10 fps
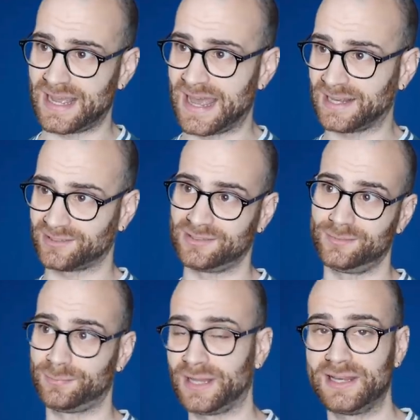
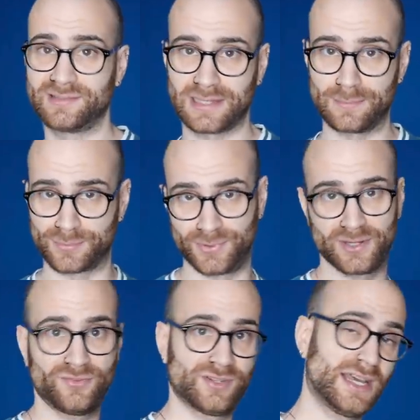excellent players like
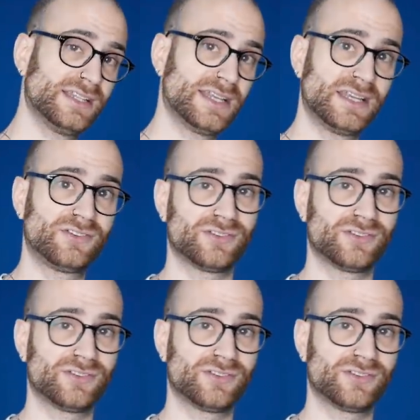Bruno Fernandes